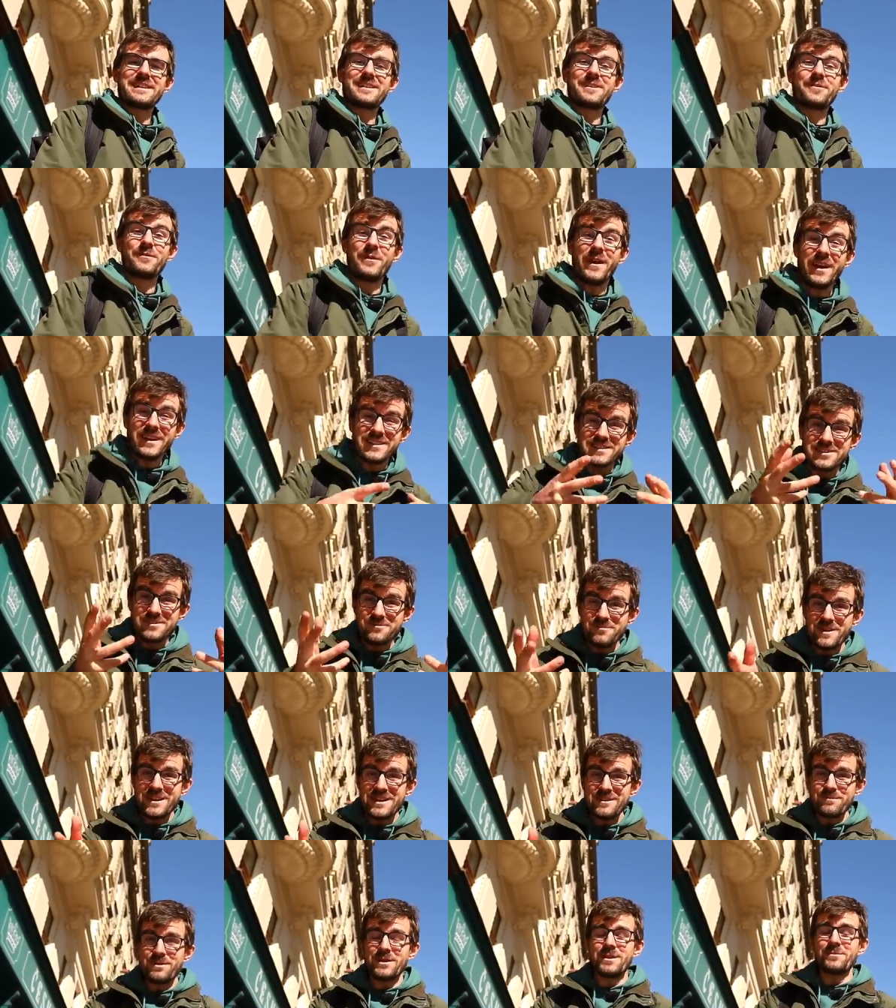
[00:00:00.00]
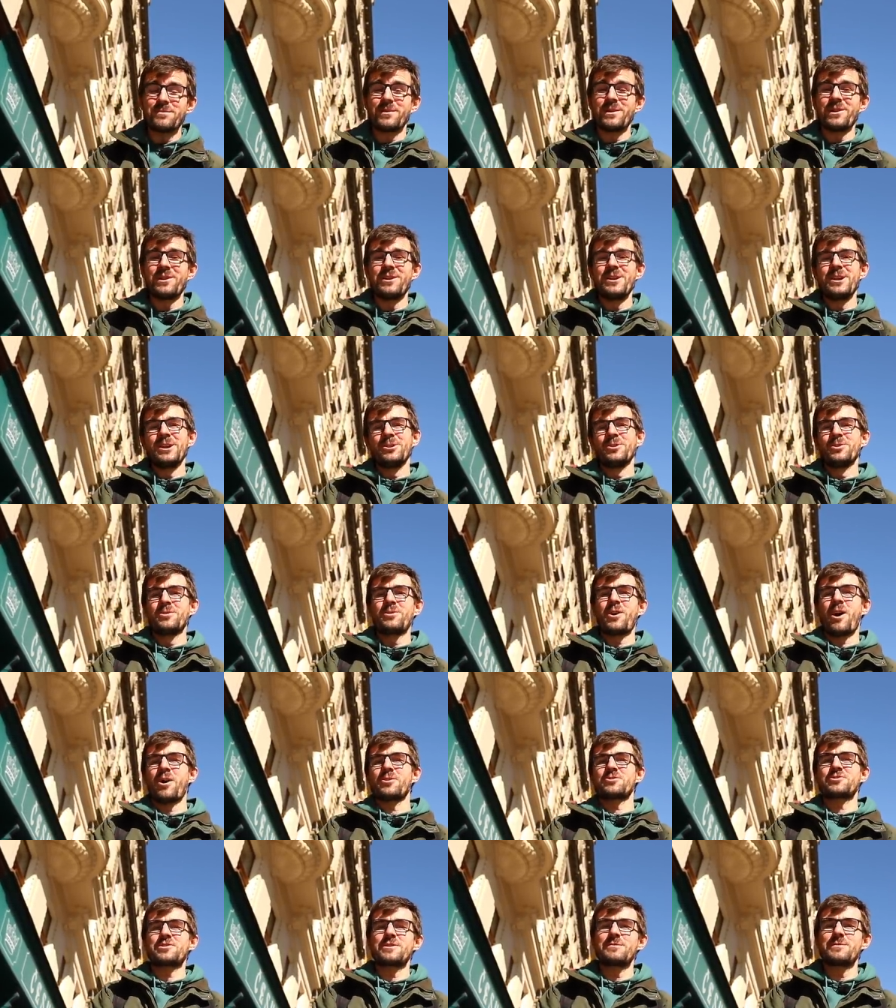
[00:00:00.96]
thanks to many people who
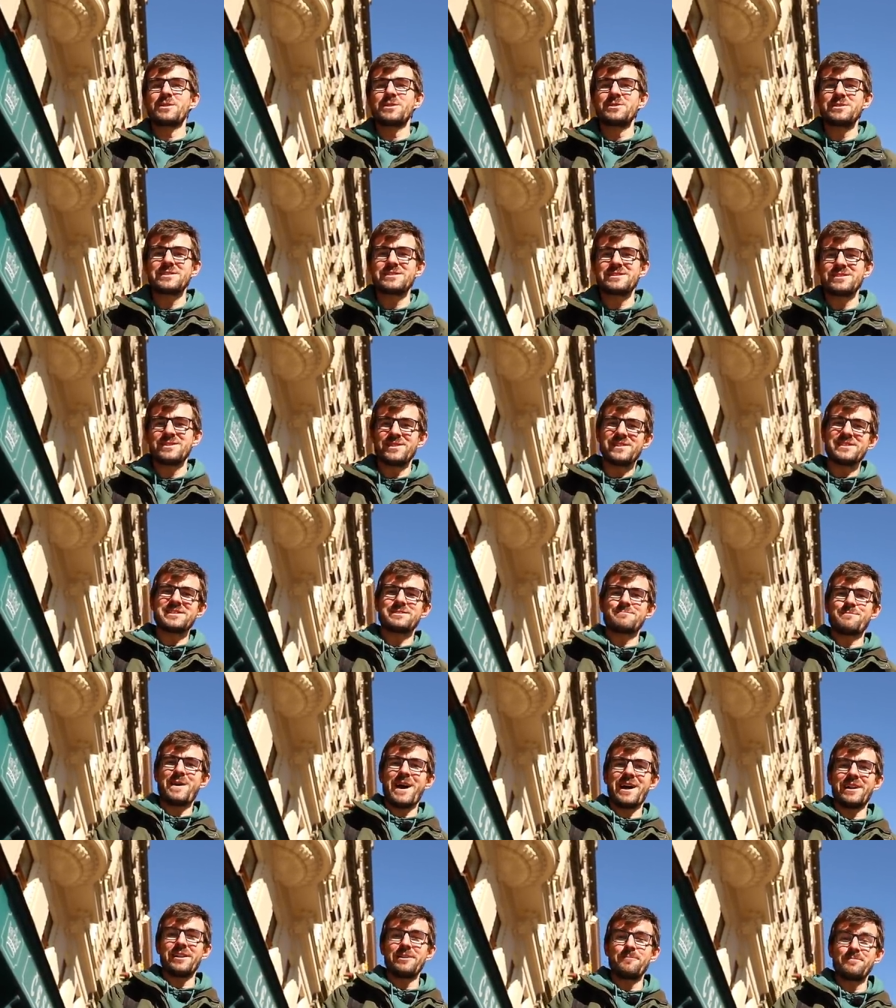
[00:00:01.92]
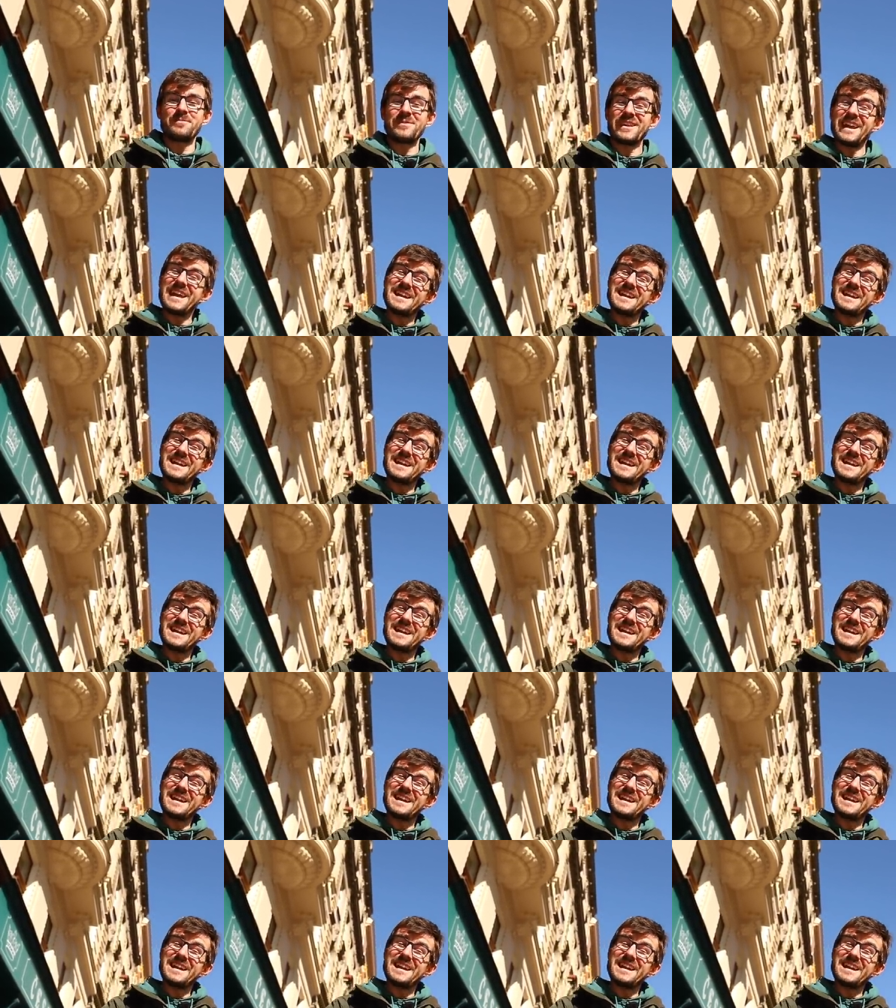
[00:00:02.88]
contributed to this bell.